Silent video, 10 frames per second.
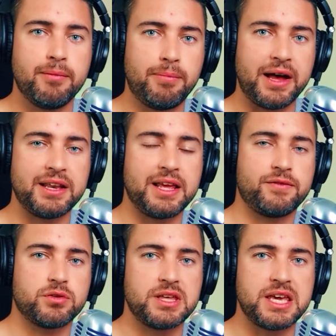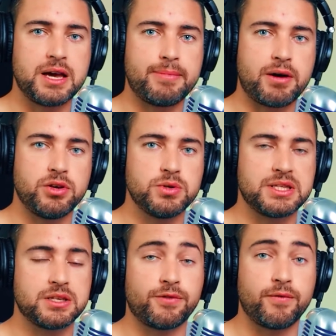But if you're thinking about
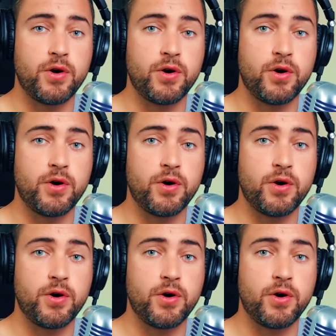using this for